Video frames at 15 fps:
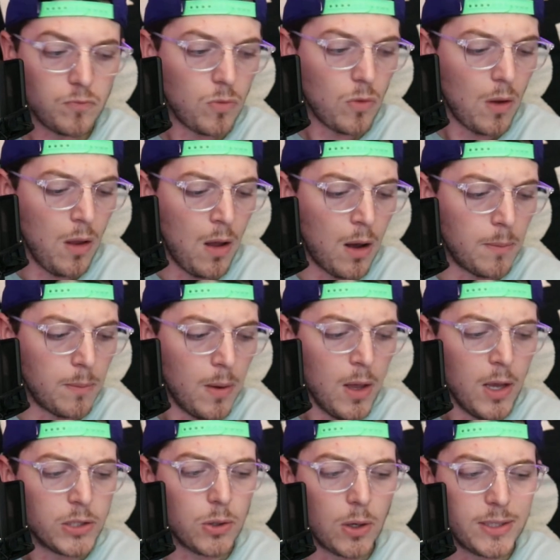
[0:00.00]
So
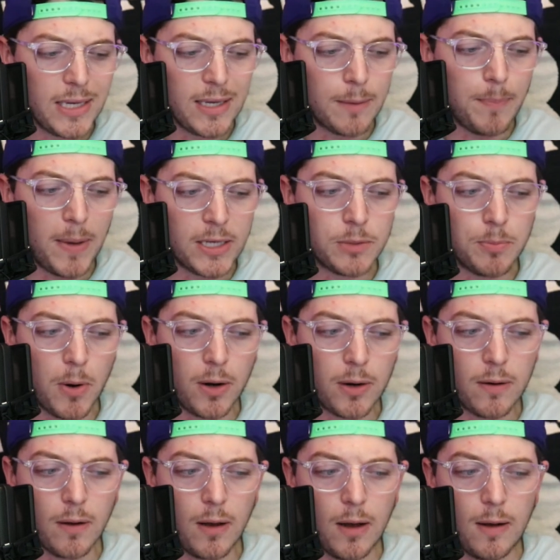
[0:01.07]
I'll take a
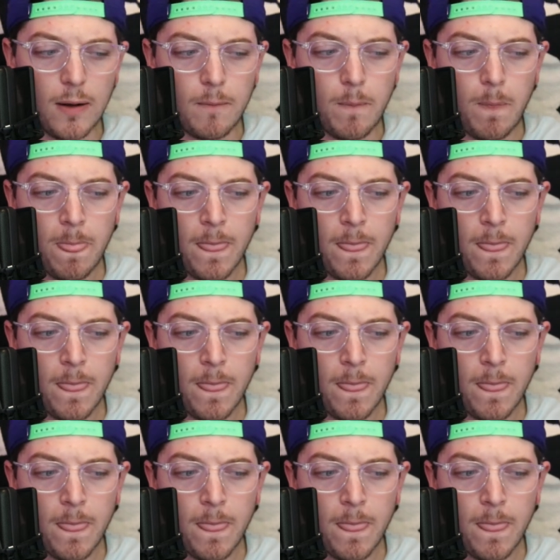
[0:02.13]
benchmark